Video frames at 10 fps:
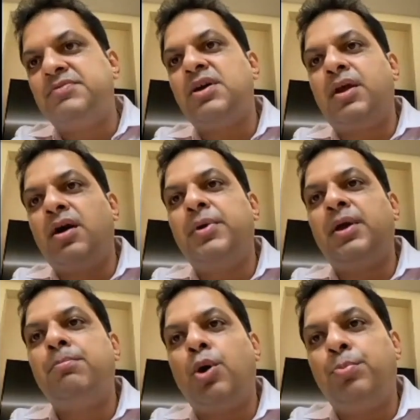are becoming
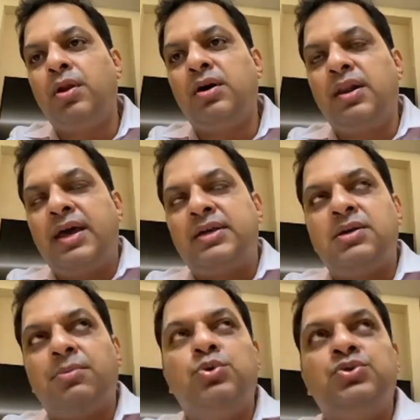popular. Like
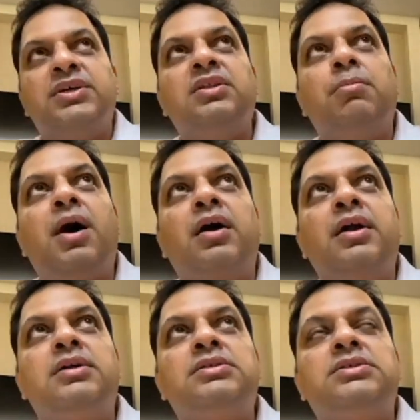supposing the
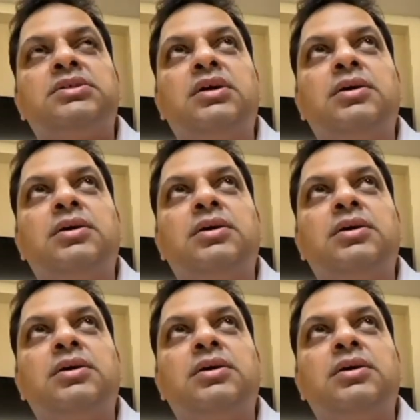markets,